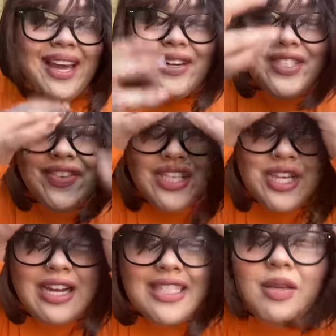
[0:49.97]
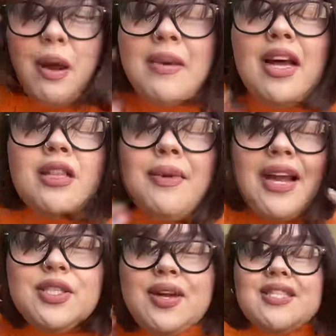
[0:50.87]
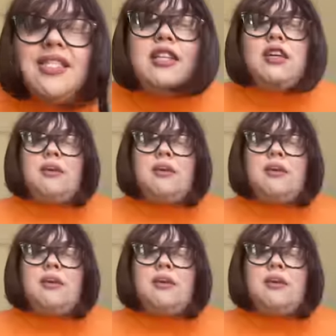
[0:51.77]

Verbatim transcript: here's the finished look. I'd still probably cut the bangs so I can see a little